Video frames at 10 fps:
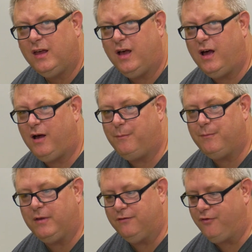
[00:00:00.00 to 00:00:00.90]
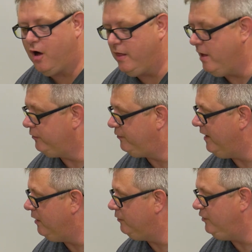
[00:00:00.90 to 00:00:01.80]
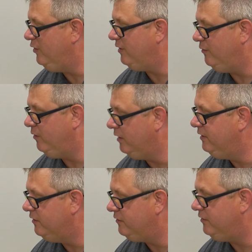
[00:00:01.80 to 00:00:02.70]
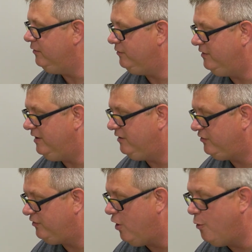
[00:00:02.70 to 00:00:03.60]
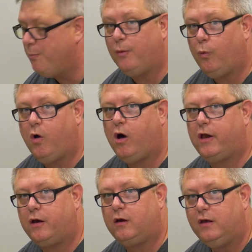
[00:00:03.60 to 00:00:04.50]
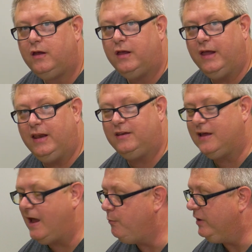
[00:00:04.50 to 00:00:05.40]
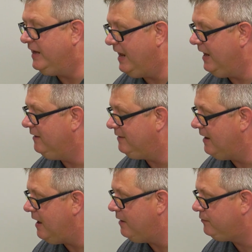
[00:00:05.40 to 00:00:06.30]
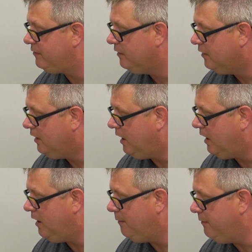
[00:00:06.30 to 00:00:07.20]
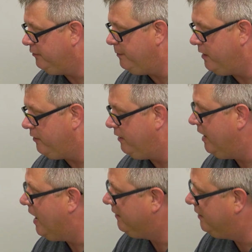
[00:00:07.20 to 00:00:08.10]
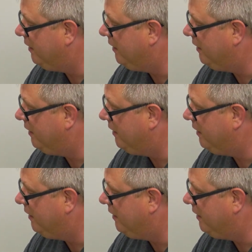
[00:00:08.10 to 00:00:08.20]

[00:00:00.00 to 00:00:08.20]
Um, if all else fails, you can really just use dish soap and water. Anytime we can test um, is better than not